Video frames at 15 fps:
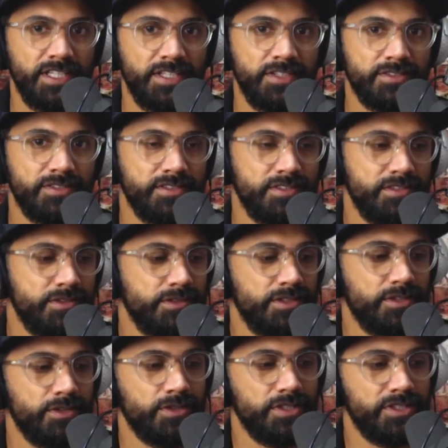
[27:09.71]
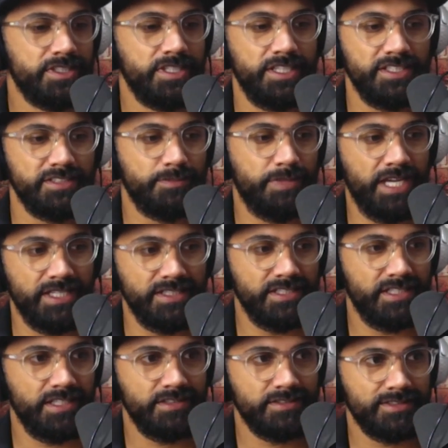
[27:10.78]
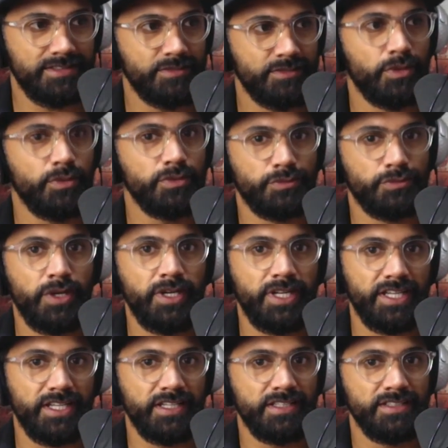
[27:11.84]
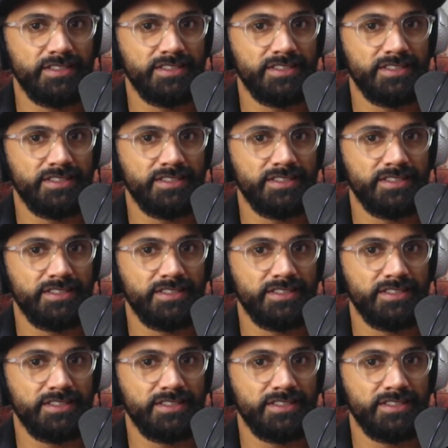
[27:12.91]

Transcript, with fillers: and I used to, you know, good days, bad days. I was always running.